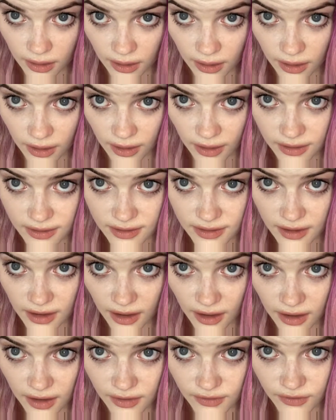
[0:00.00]
It's
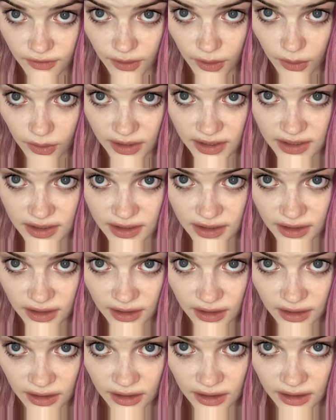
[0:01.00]
not
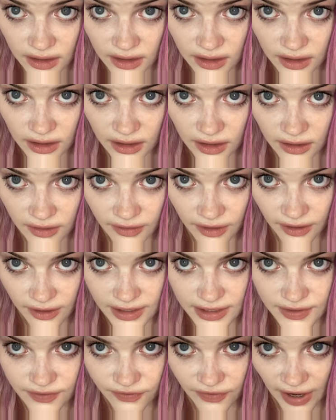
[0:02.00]
focusing. There it
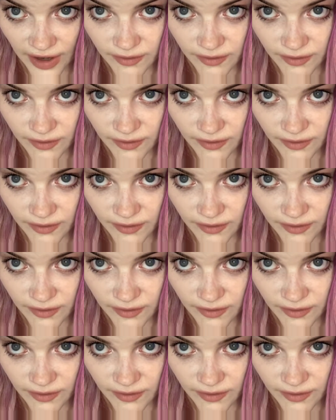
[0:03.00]
is, 5